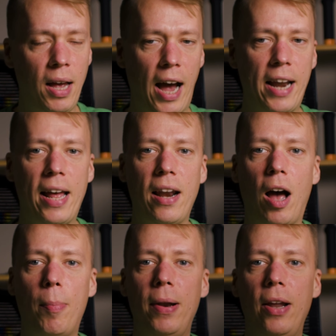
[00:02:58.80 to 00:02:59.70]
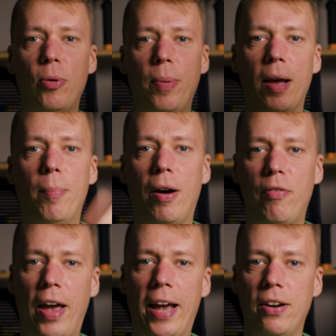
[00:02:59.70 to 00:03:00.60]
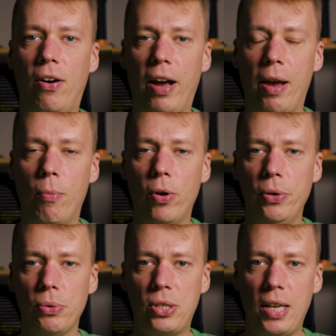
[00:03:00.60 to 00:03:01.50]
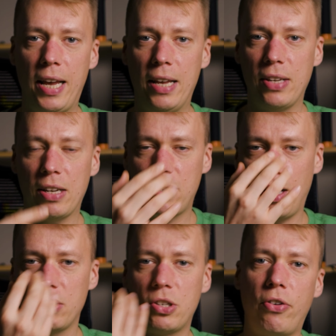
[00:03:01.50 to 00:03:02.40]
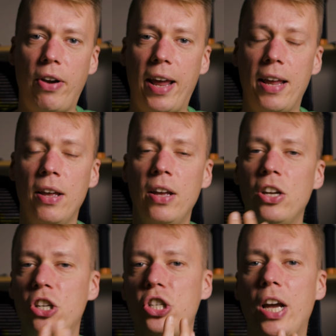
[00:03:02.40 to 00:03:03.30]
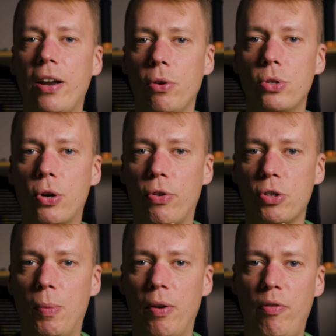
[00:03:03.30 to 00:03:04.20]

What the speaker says: and then up a little bit above head height. And what you'll see is that starts to create shadows across my